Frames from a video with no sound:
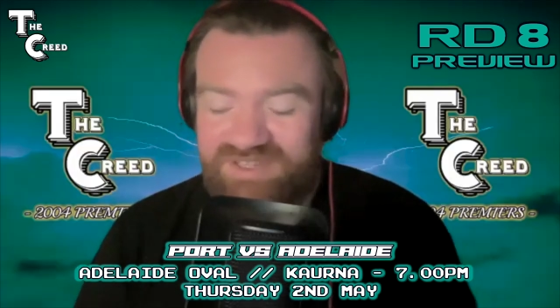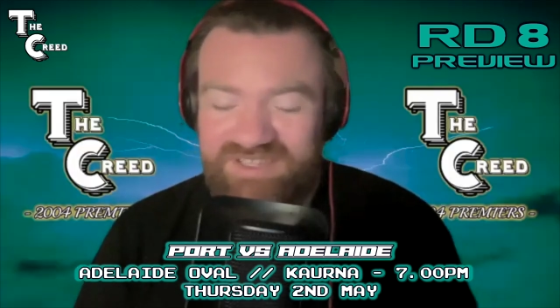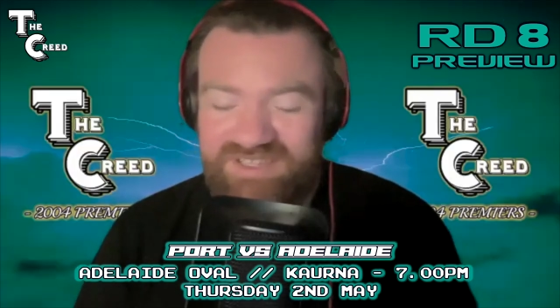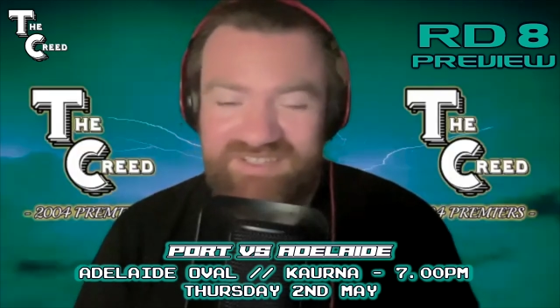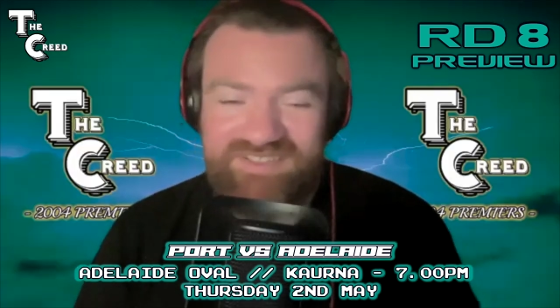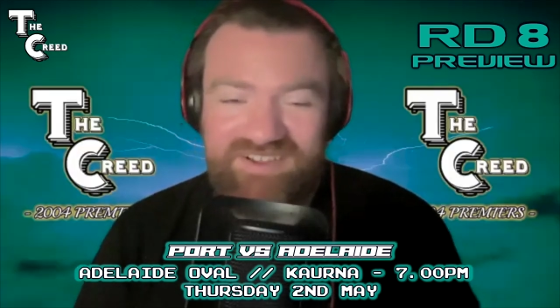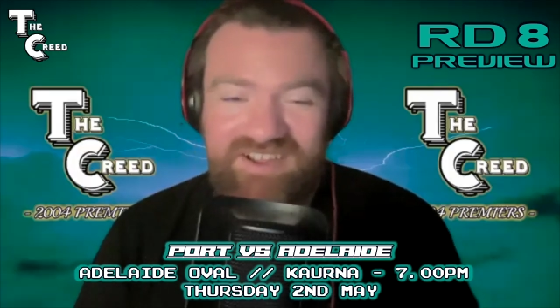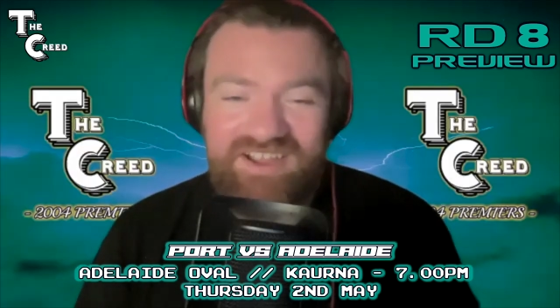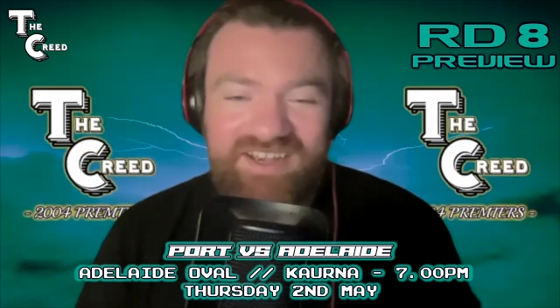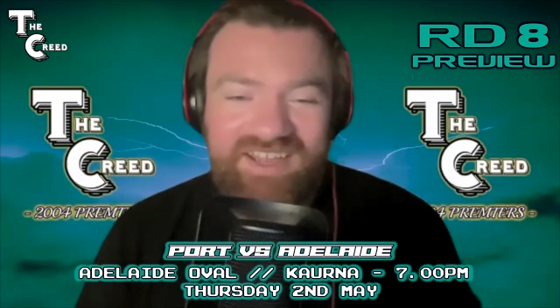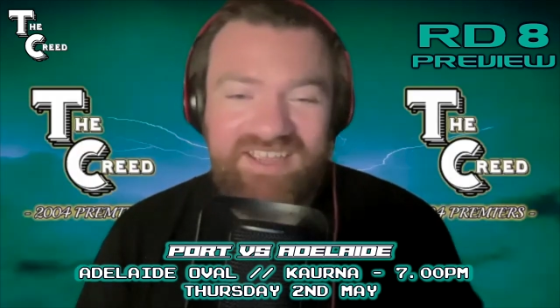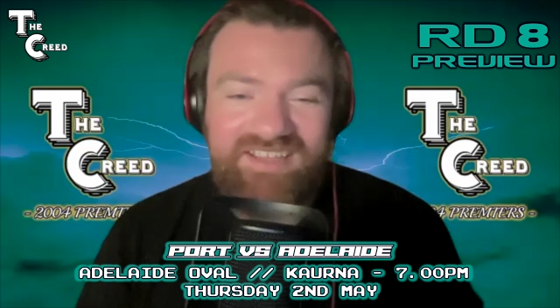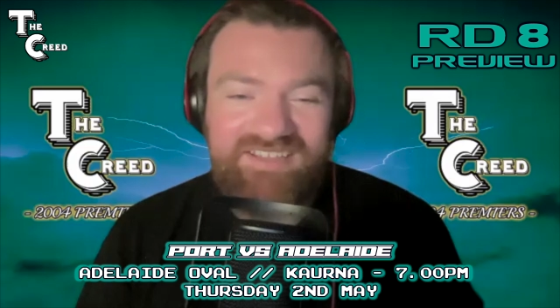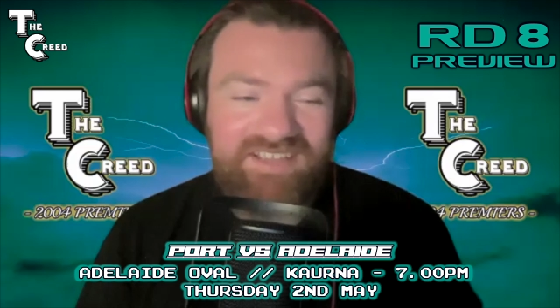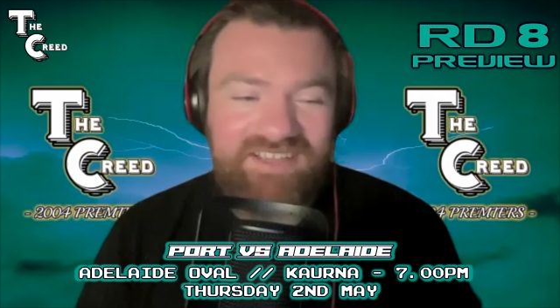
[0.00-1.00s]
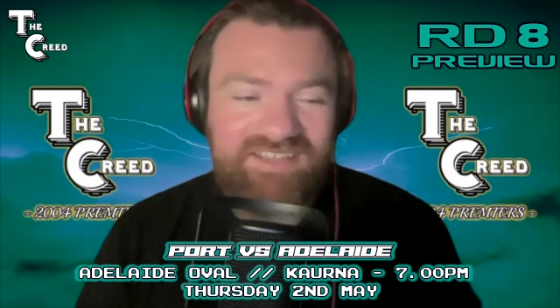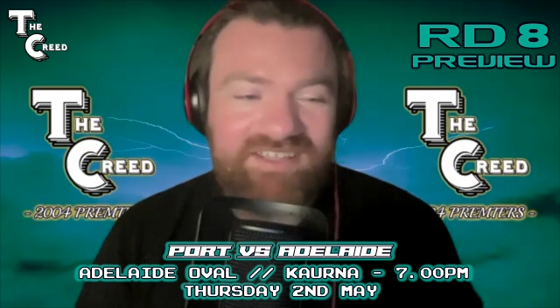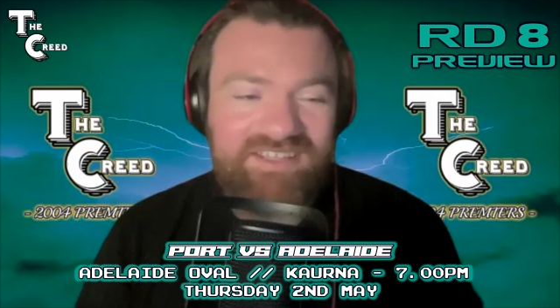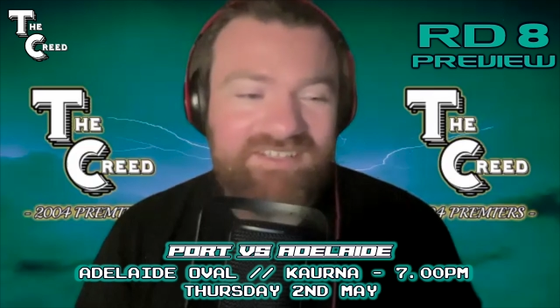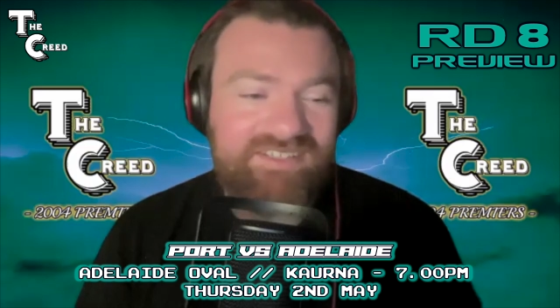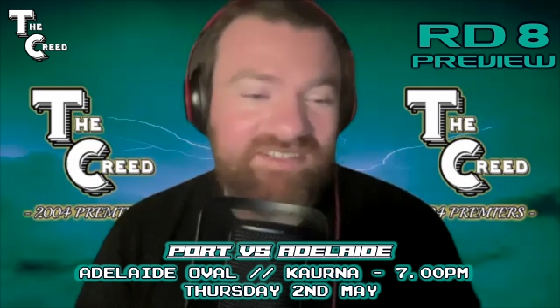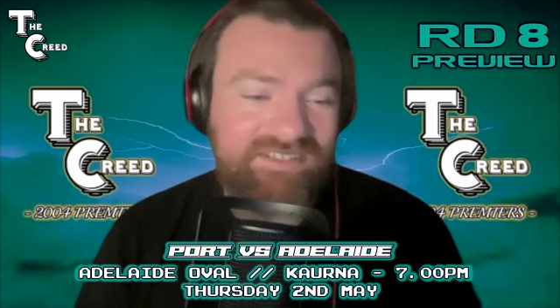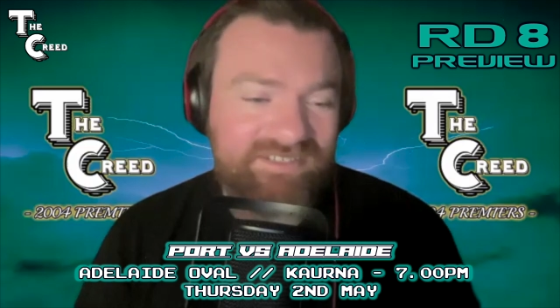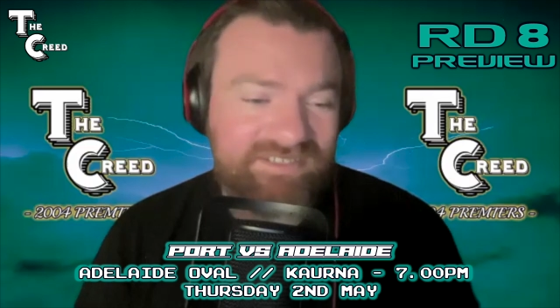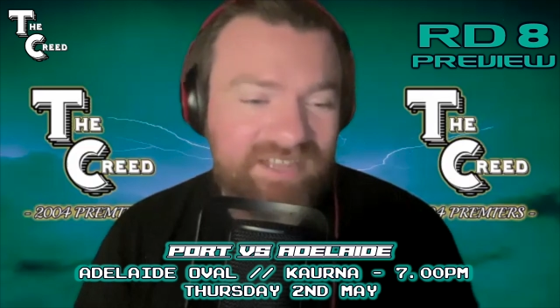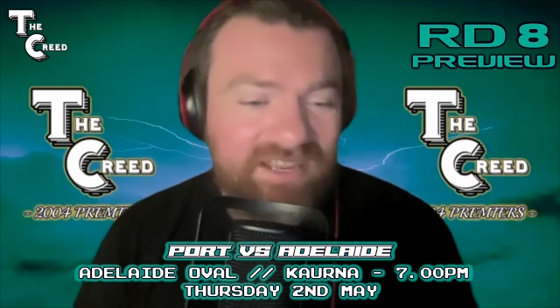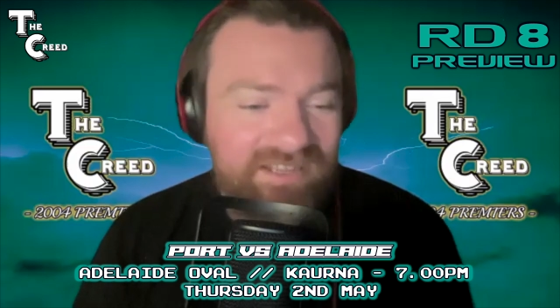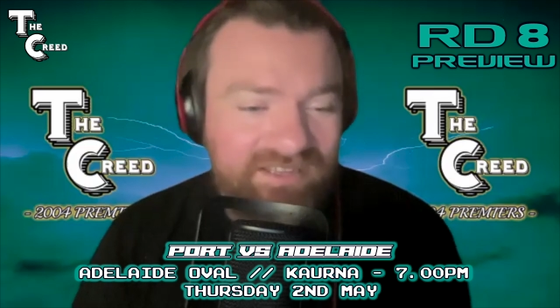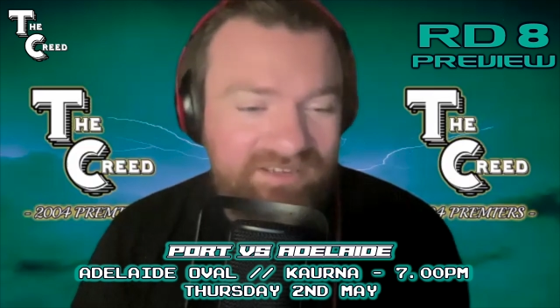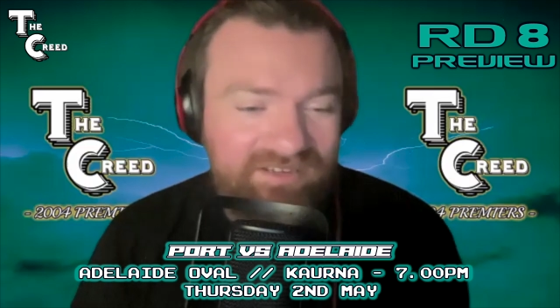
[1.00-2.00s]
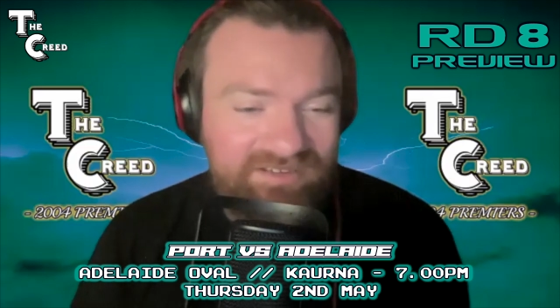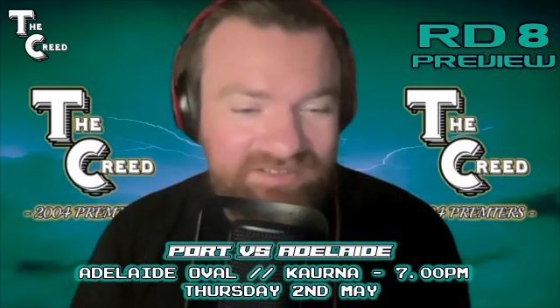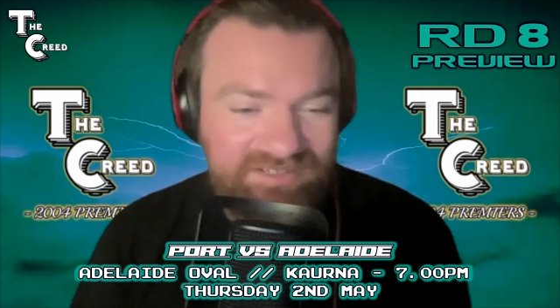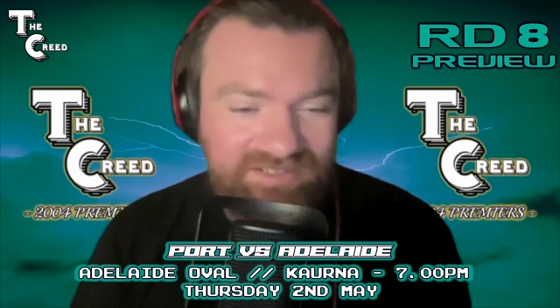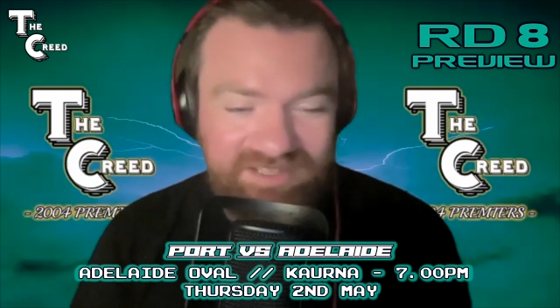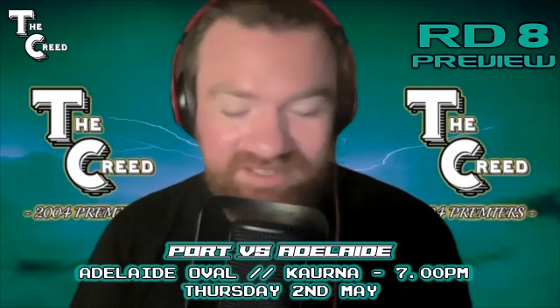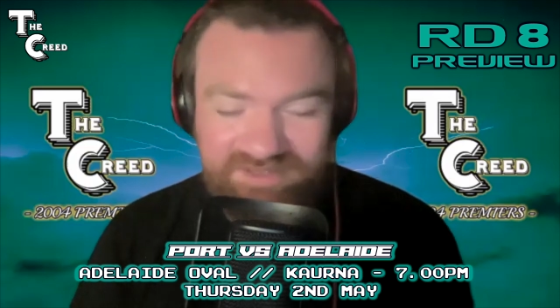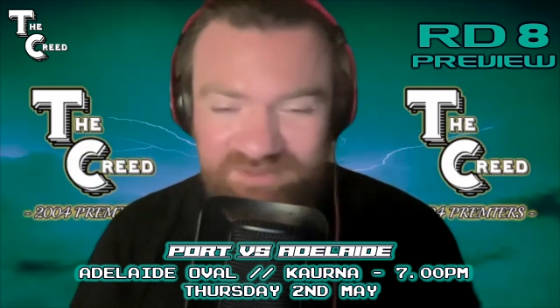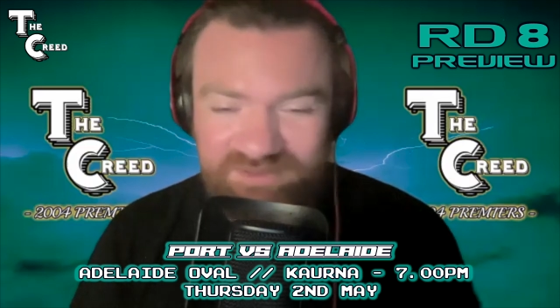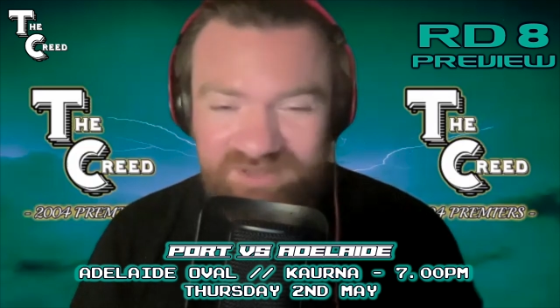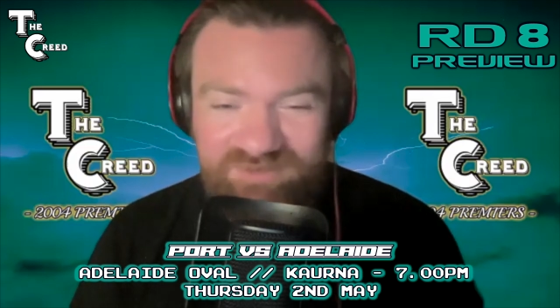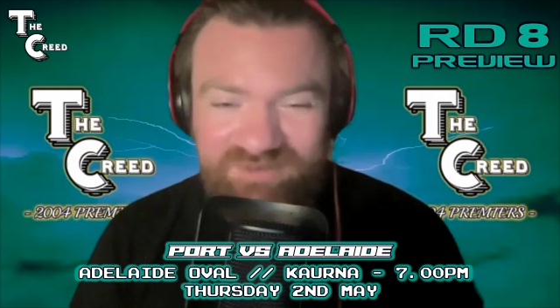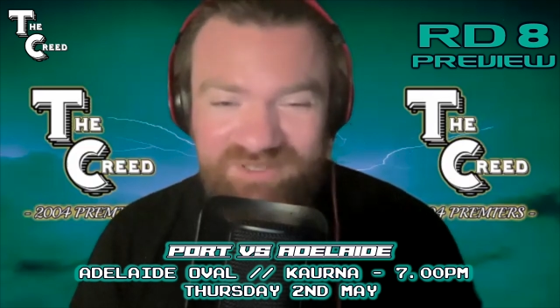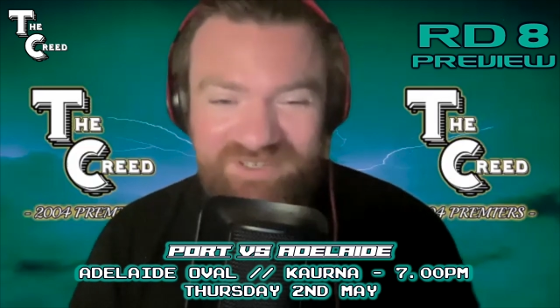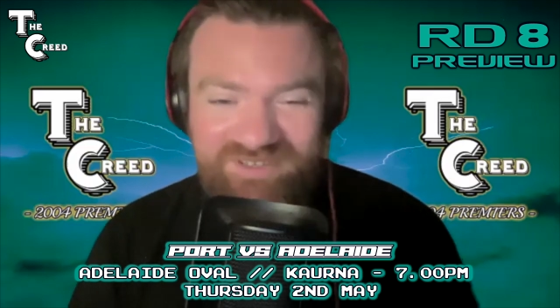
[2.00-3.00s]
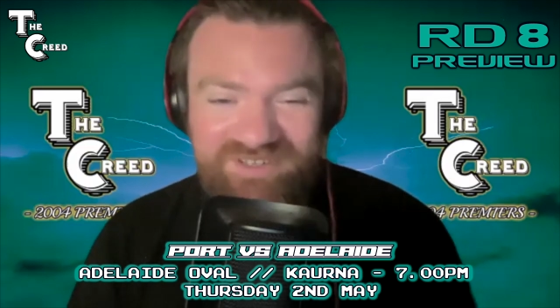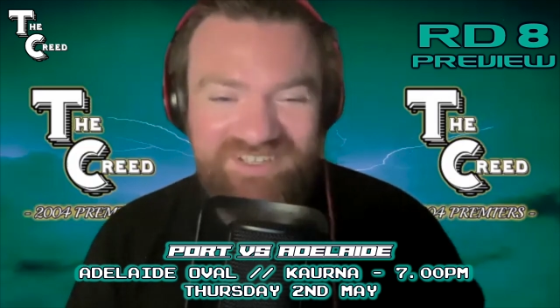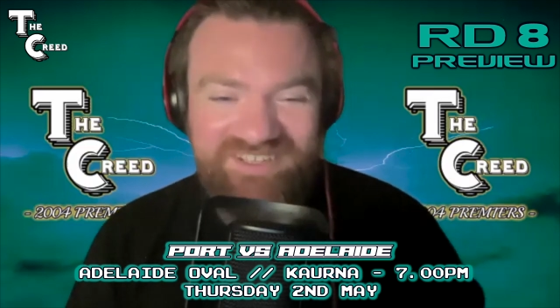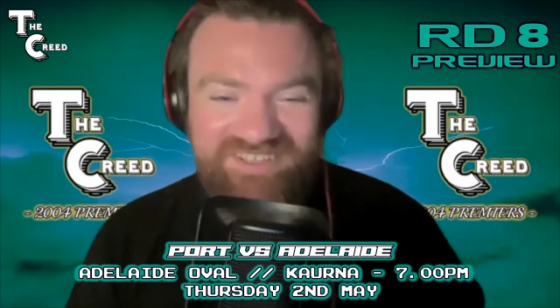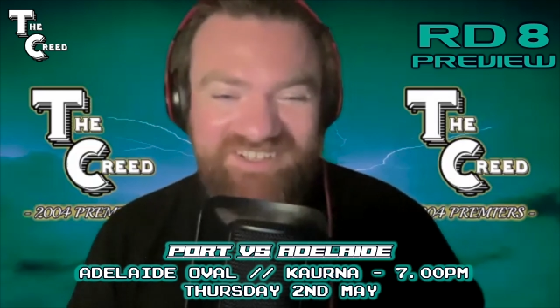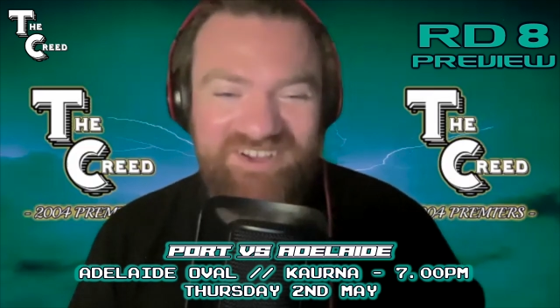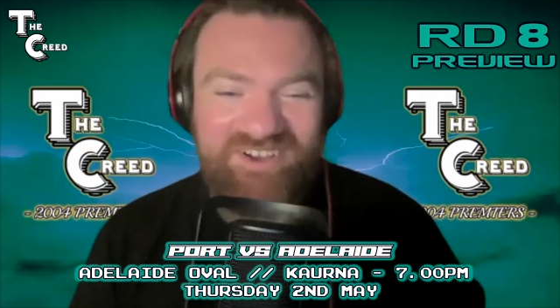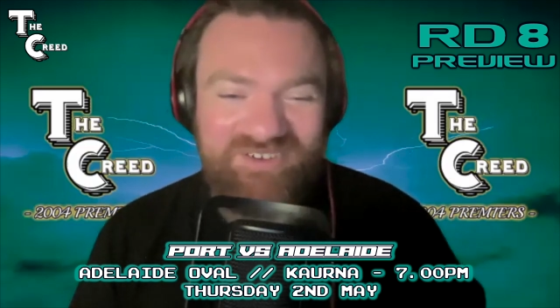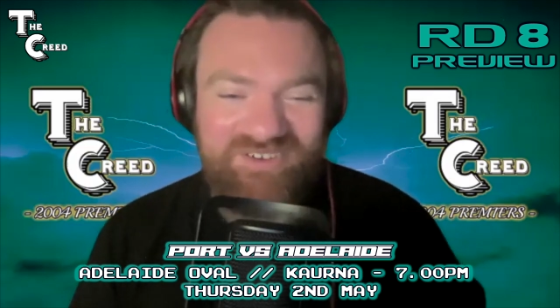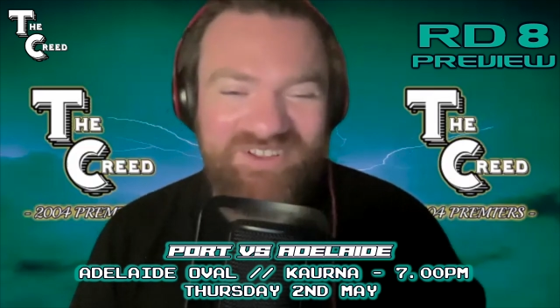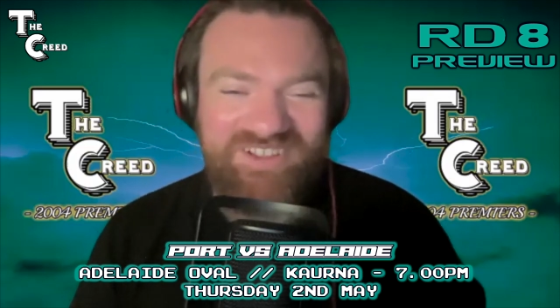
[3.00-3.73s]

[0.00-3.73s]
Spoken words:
the entire day saying these are the state colors, and that's all I will hear anything of.